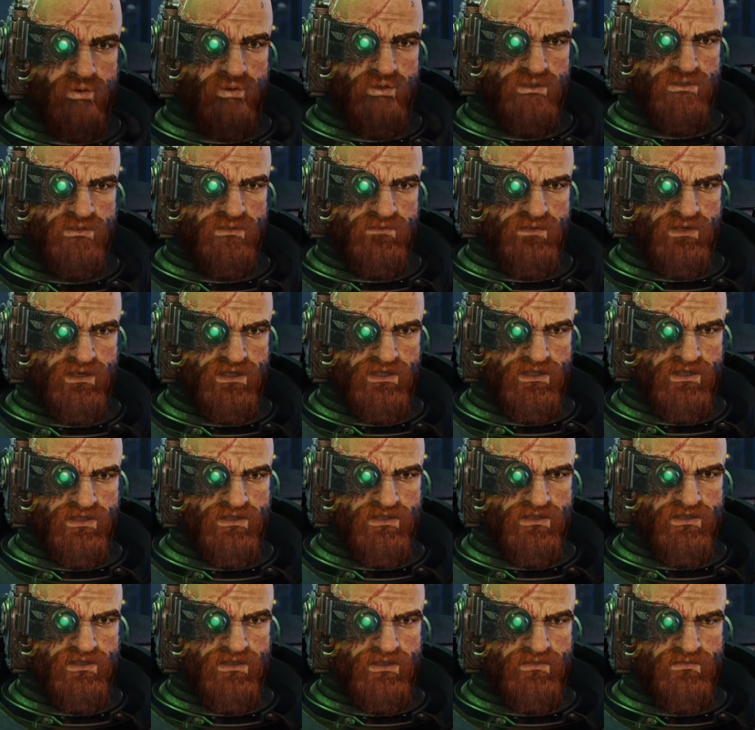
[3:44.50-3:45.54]
Whatever it
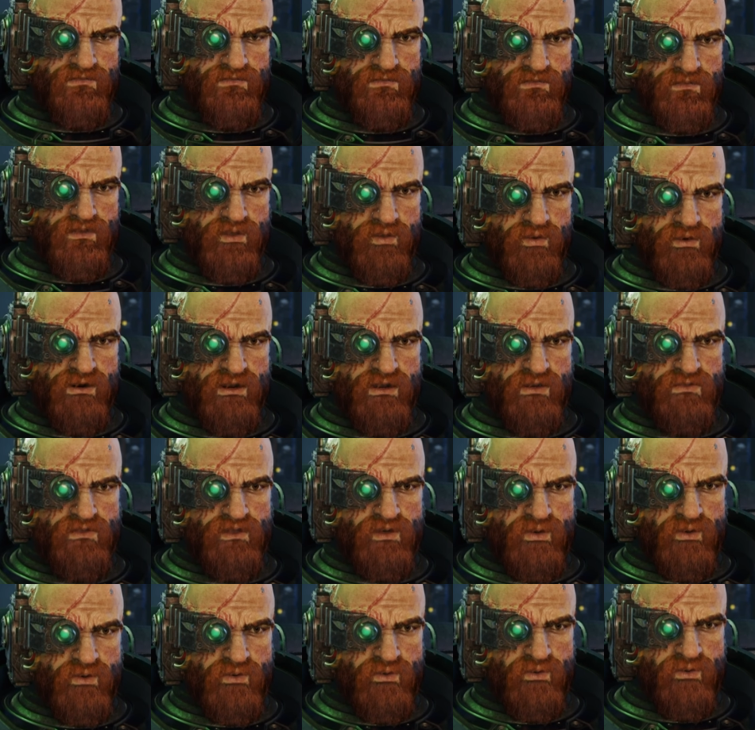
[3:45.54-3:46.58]
is, without
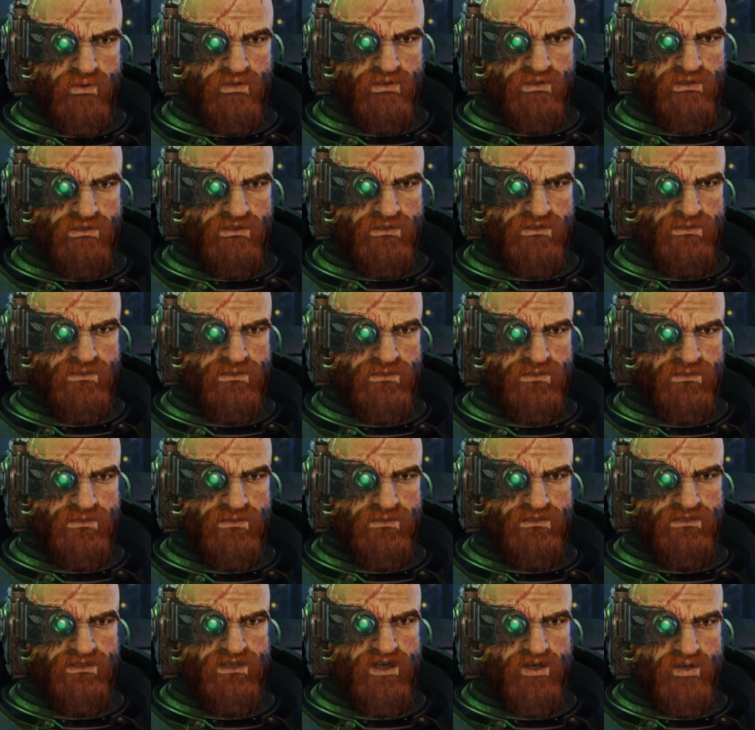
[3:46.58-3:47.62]
Luz,
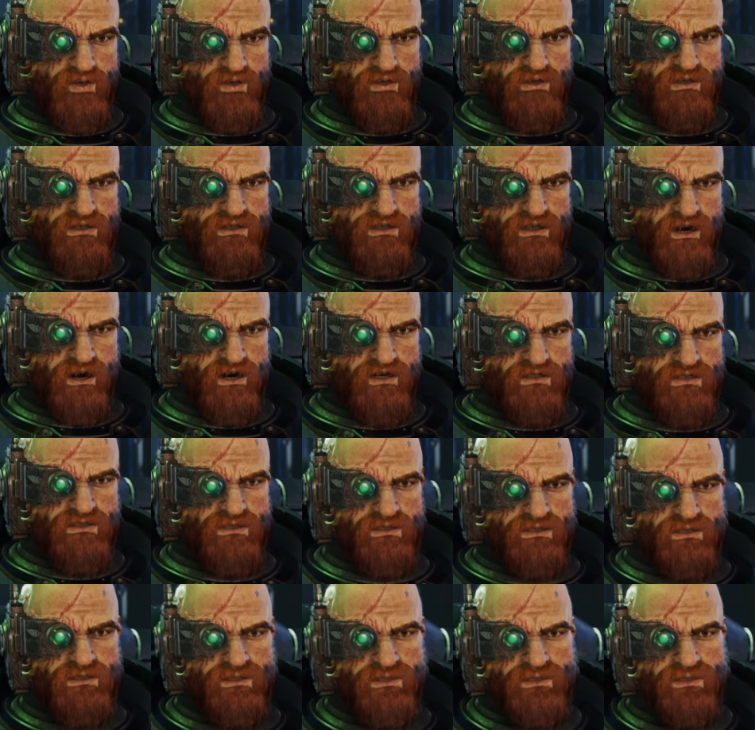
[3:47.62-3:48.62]
it's useless to us.